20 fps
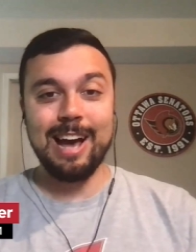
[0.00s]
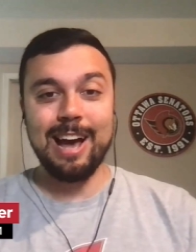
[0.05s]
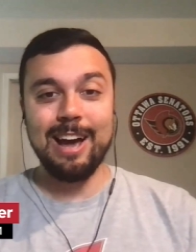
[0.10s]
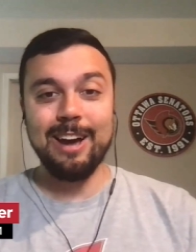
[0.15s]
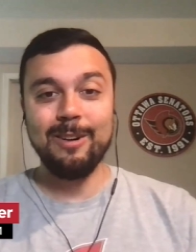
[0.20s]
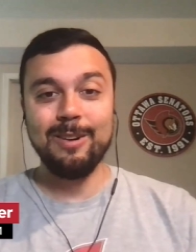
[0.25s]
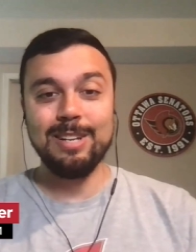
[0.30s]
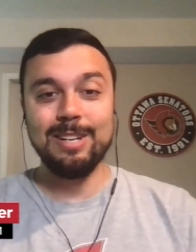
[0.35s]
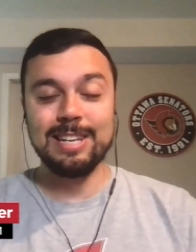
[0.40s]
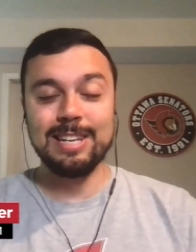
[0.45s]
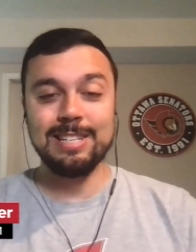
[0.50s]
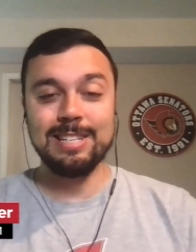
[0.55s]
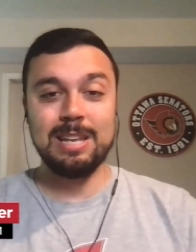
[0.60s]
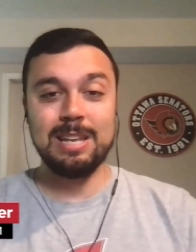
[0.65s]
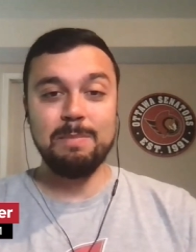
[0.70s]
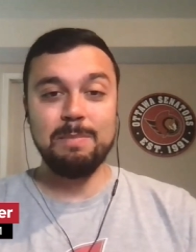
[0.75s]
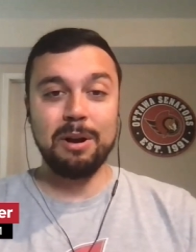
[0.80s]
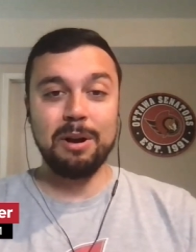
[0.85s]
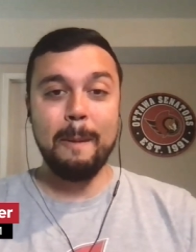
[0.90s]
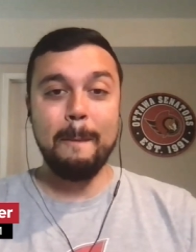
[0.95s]
the Coyotes as
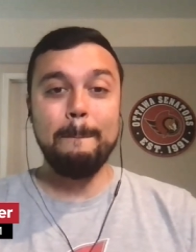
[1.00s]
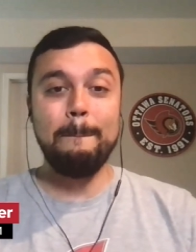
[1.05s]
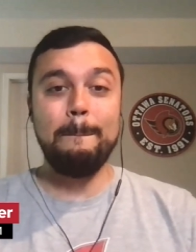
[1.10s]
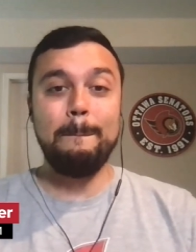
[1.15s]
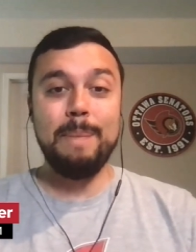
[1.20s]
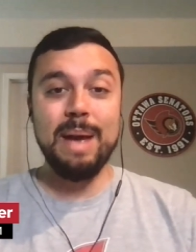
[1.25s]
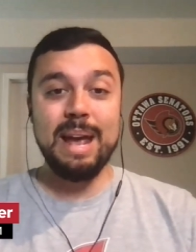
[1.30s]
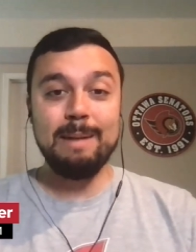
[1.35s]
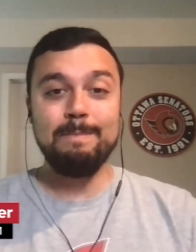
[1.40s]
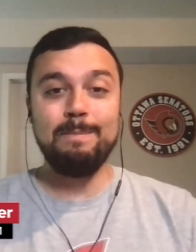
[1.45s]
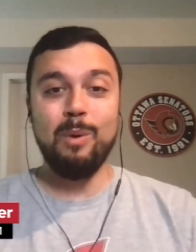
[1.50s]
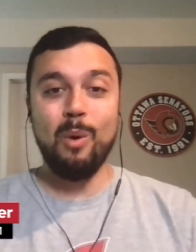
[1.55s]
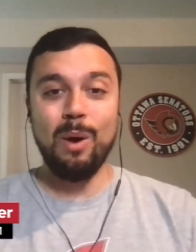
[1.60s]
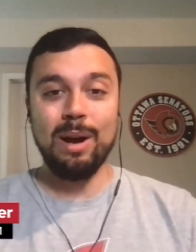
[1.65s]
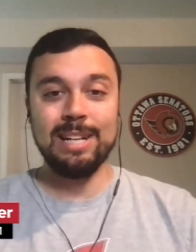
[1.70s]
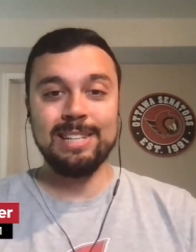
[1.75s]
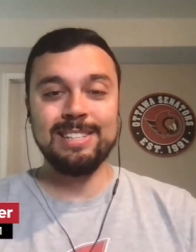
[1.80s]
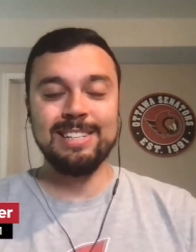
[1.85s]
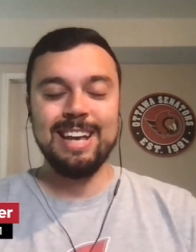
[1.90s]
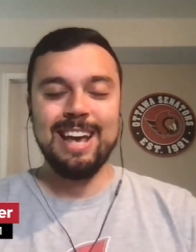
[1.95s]
he put up big
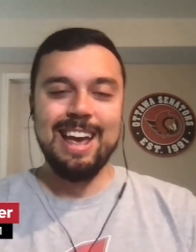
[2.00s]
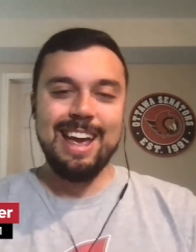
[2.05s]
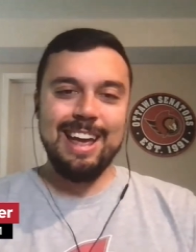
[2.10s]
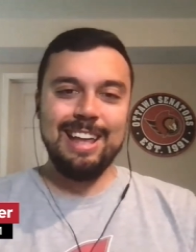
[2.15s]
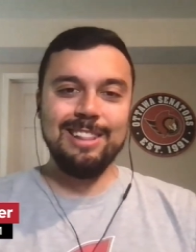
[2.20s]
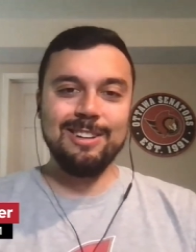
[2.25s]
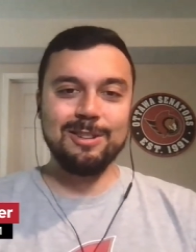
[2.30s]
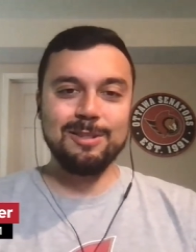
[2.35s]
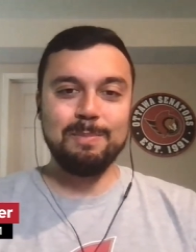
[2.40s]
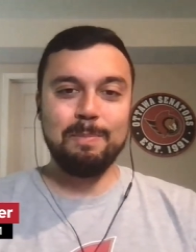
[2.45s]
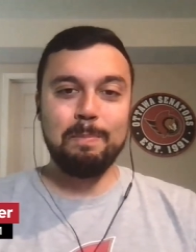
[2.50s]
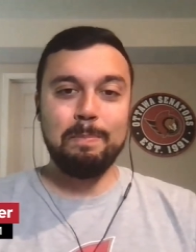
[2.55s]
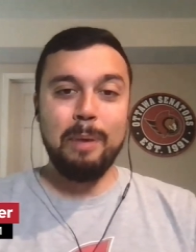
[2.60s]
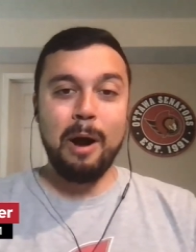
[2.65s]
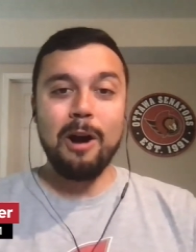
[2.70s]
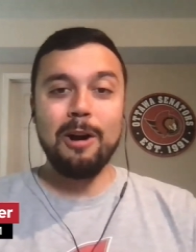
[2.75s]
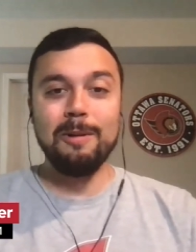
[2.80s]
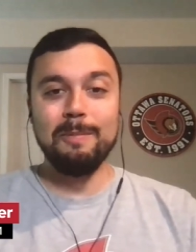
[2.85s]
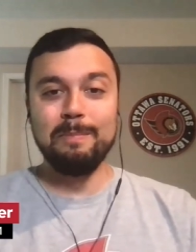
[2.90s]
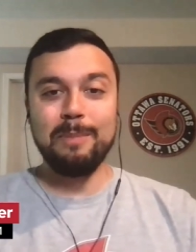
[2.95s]
points in their
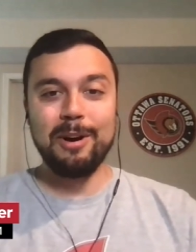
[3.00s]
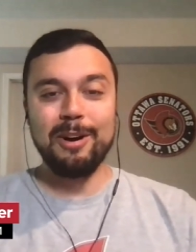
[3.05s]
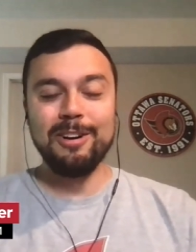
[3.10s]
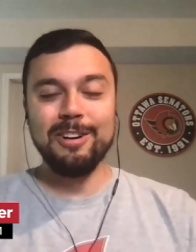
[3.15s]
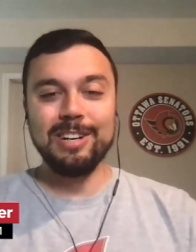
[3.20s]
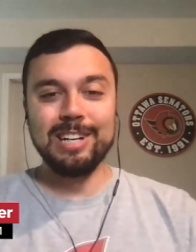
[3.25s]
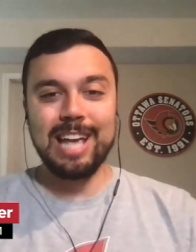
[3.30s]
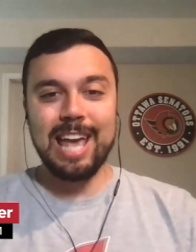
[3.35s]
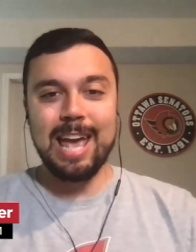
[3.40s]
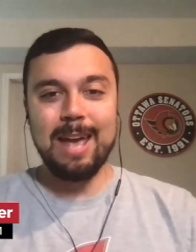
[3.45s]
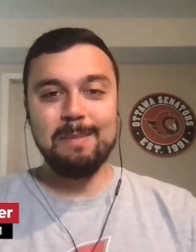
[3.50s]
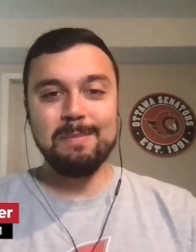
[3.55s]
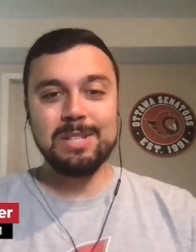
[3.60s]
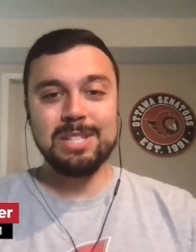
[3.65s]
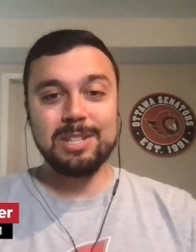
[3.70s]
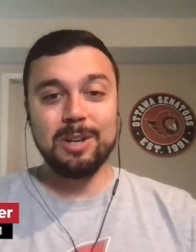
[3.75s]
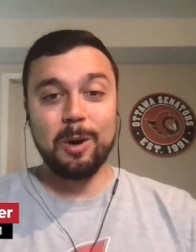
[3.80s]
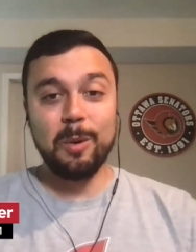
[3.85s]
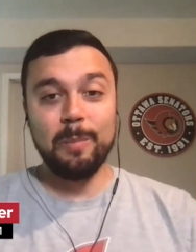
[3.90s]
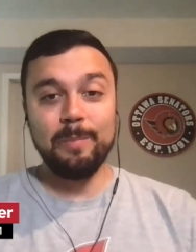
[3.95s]
barn burner
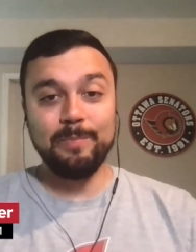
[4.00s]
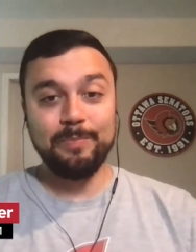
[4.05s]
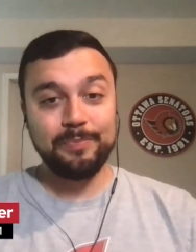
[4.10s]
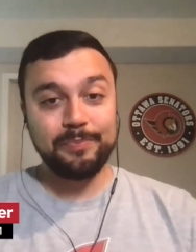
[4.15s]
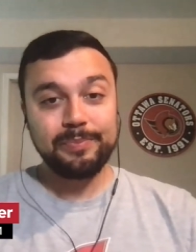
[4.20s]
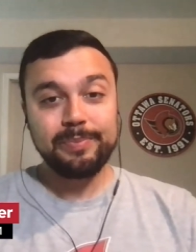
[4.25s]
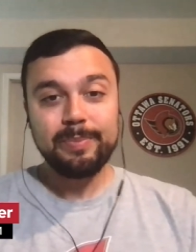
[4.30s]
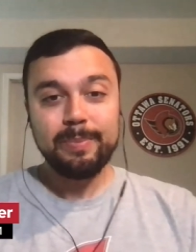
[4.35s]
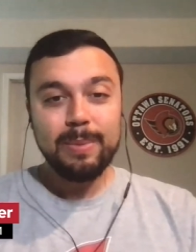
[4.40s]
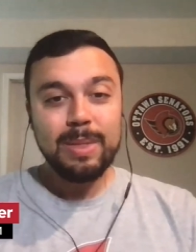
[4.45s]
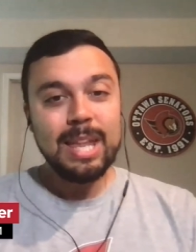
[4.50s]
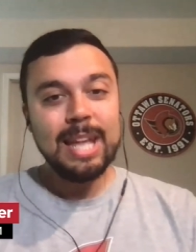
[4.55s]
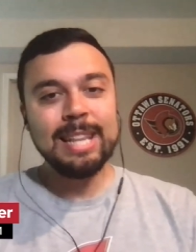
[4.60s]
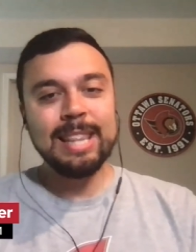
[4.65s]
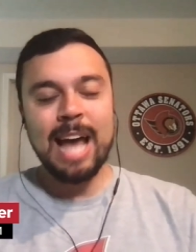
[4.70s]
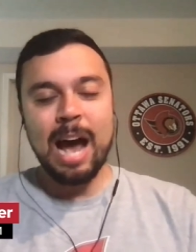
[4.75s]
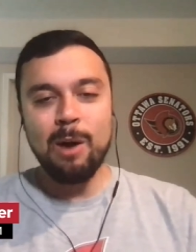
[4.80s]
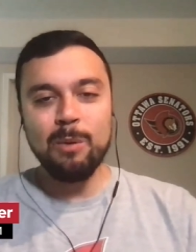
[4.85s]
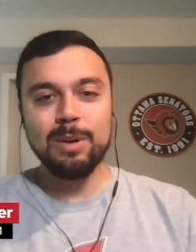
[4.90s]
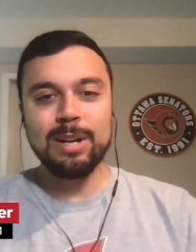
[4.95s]
games. So
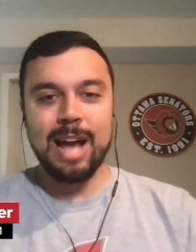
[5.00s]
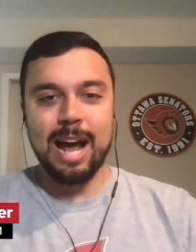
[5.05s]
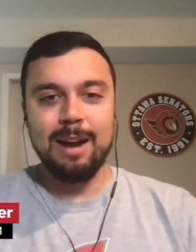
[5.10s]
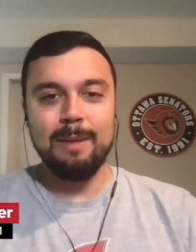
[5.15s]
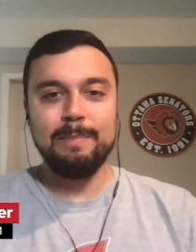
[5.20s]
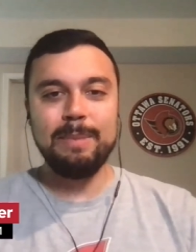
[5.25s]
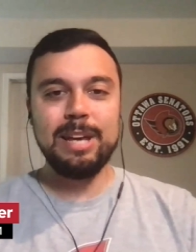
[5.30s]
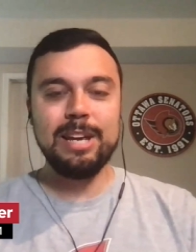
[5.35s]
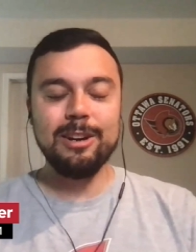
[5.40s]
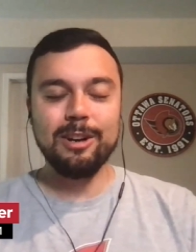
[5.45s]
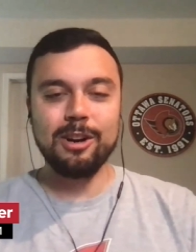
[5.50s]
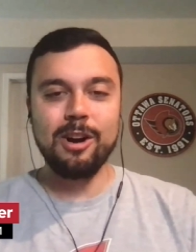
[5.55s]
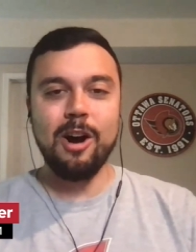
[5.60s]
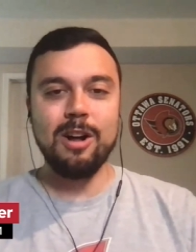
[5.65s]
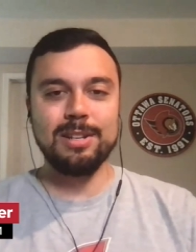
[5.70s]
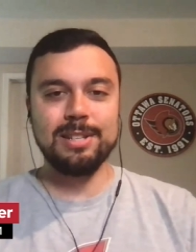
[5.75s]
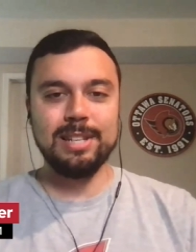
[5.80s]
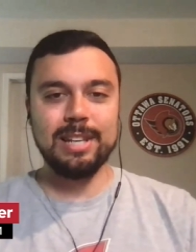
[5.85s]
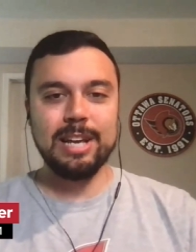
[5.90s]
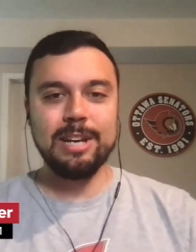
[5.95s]
that would kind of be your
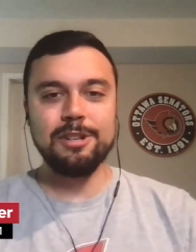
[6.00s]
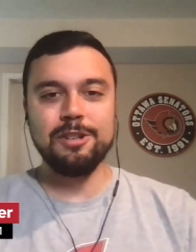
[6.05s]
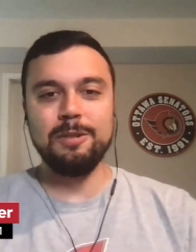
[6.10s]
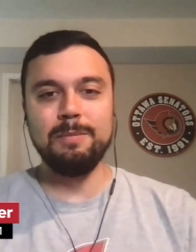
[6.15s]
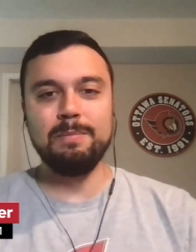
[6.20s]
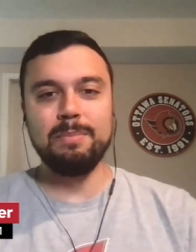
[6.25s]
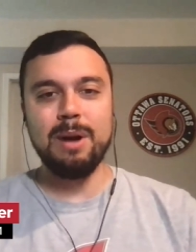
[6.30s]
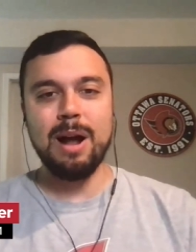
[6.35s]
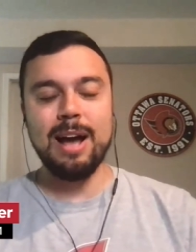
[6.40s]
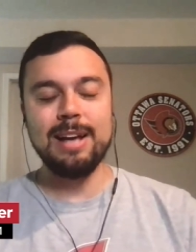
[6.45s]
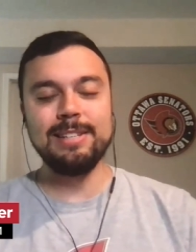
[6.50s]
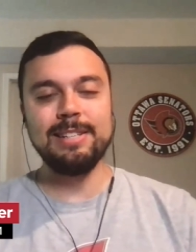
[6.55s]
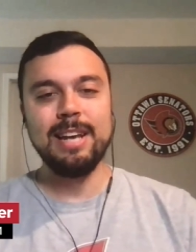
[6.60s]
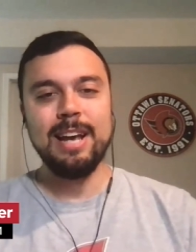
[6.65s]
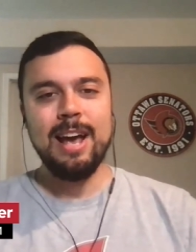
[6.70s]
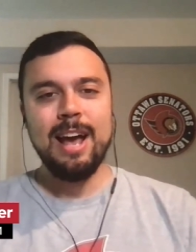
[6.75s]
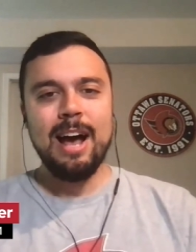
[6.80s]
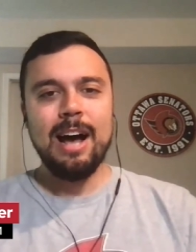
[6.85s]
consolation prize.